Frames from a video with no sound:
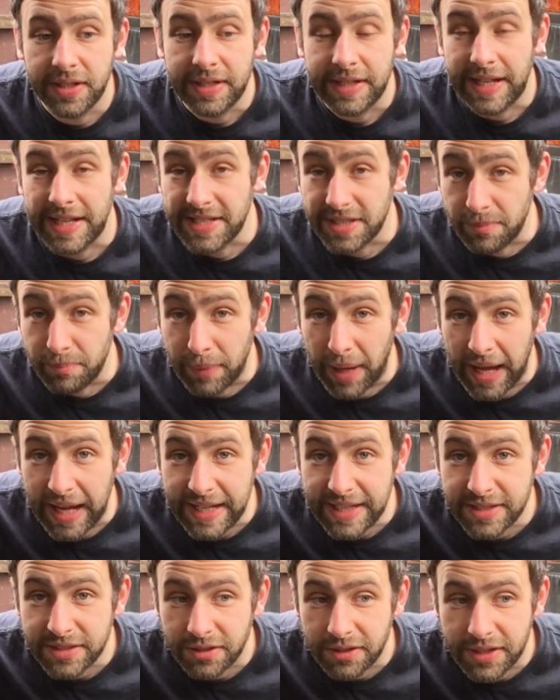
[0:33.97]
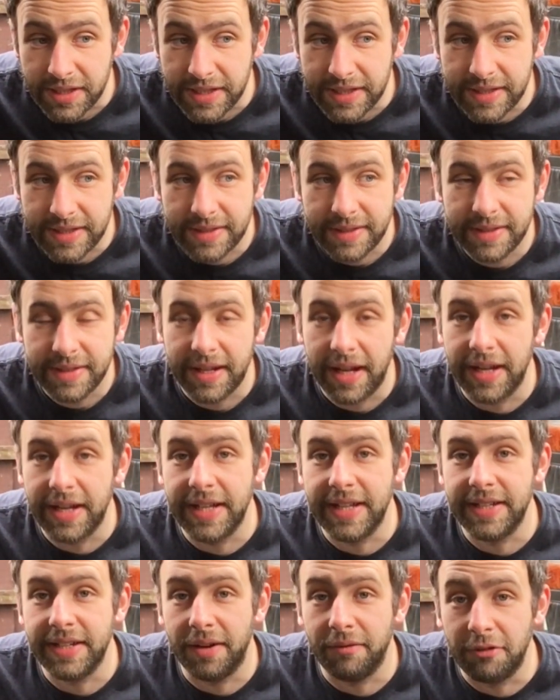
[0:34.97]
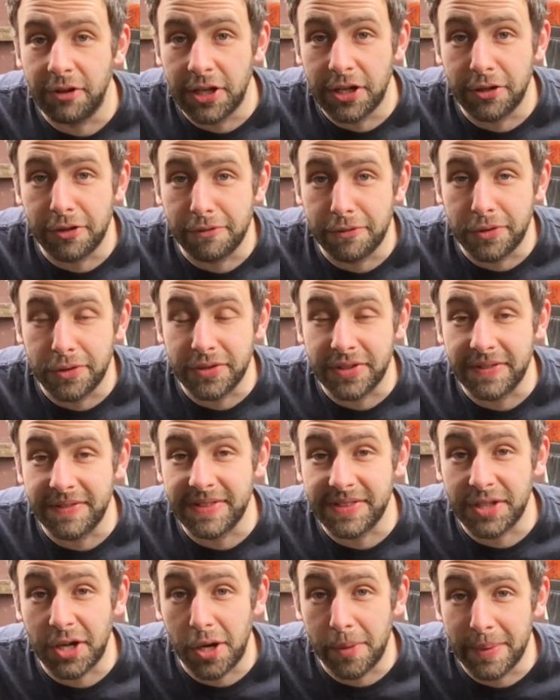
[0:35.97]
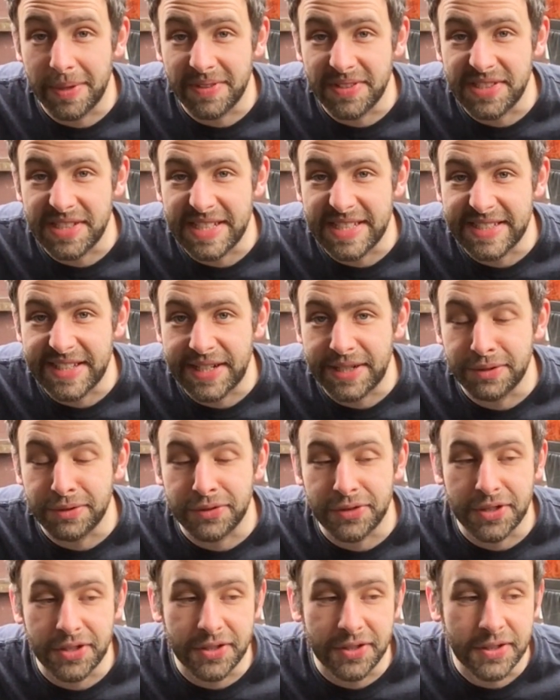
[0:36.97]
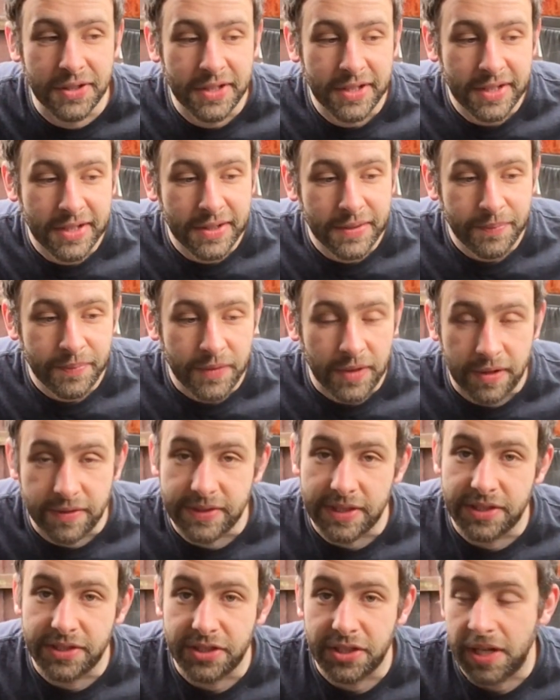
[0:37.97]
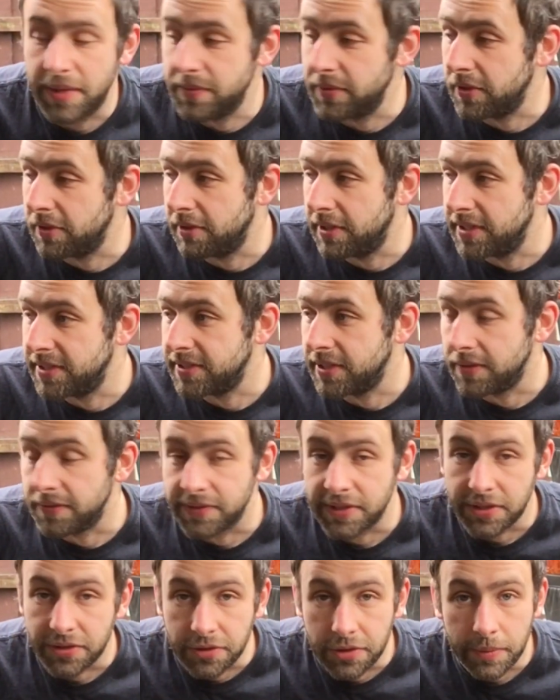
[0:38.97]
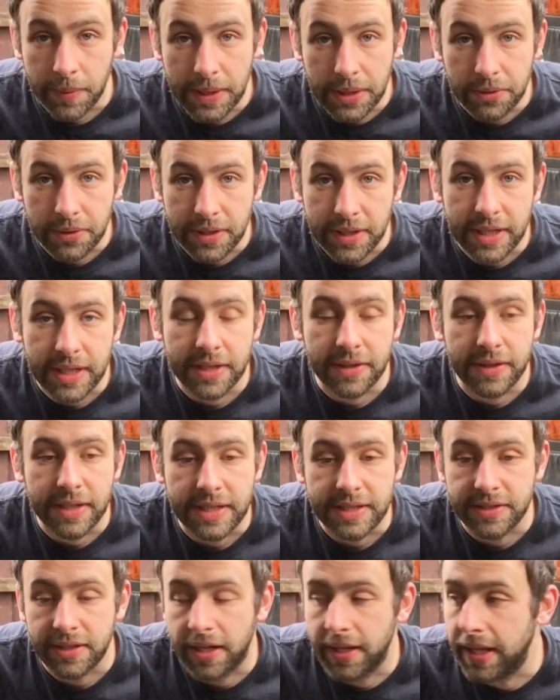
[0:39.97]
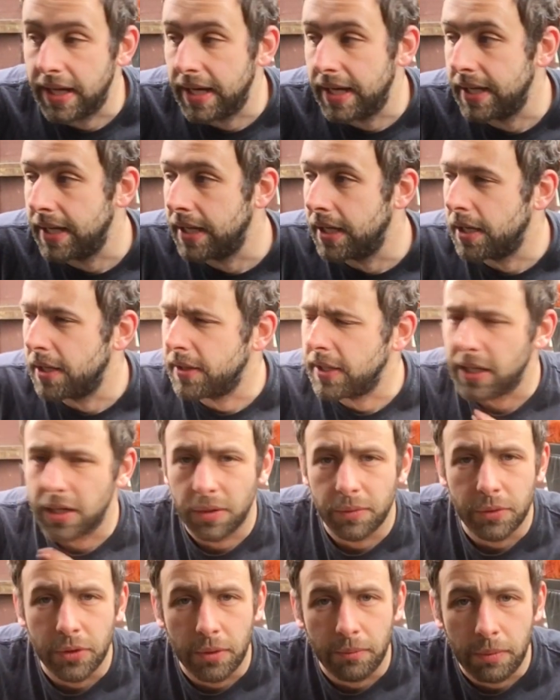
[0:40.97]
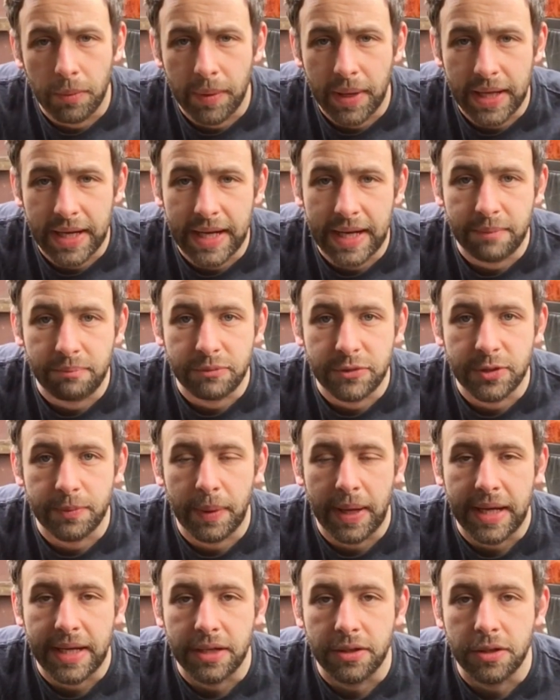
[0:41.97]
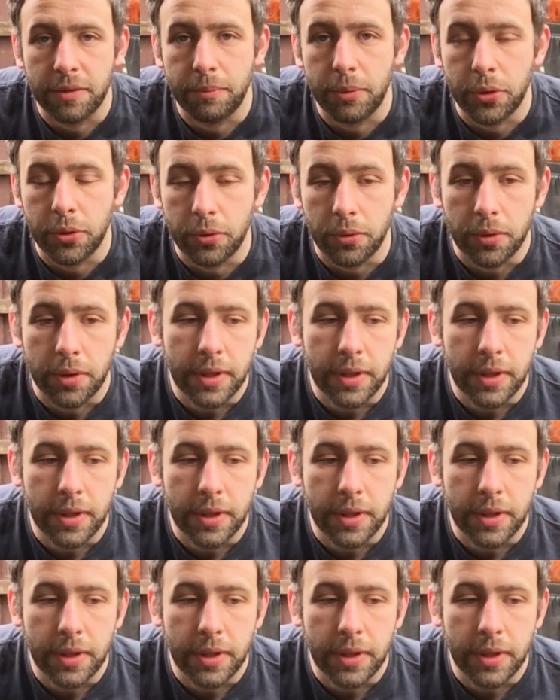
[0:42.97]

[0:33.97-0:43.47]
get some paint on it, and then I'm really looking forward to giving this car a bit of detail. So I've said to James and Chris that obviously I'll do the welding and things like that. I think I've got a number plate lamp to paint on the boot.